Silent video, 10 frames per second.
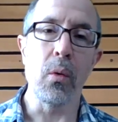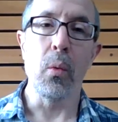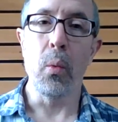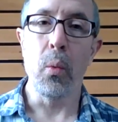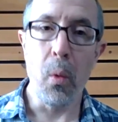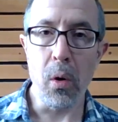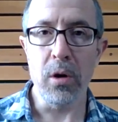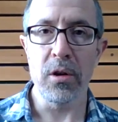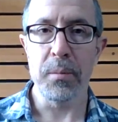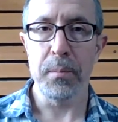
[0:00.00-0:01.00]

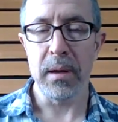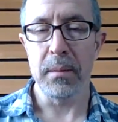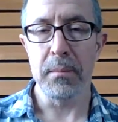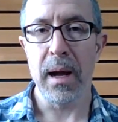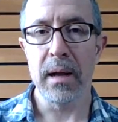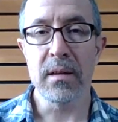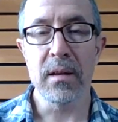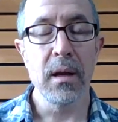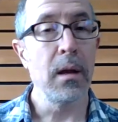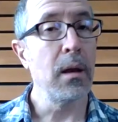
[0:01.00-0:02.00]
warned Piedmont,
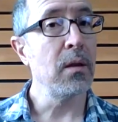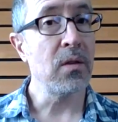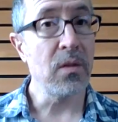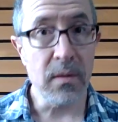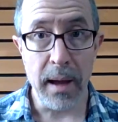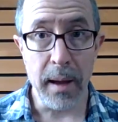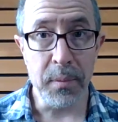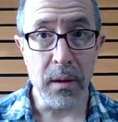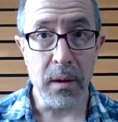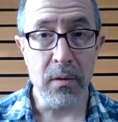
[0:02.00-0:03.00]
stop
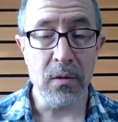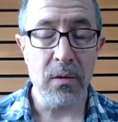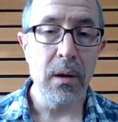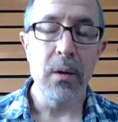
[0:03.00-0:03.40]
this.